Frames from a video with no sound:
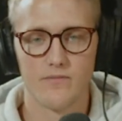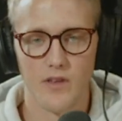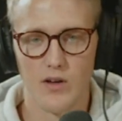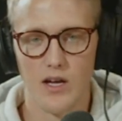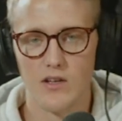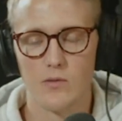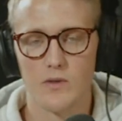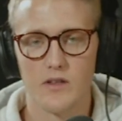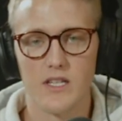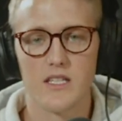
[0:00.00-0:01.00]
okay, you're
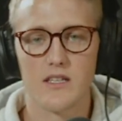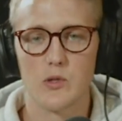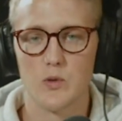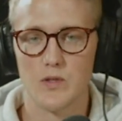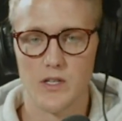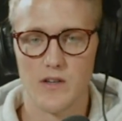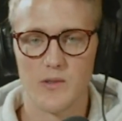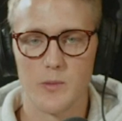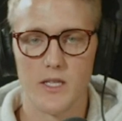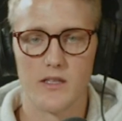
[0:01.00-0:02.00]
releasing these reserves.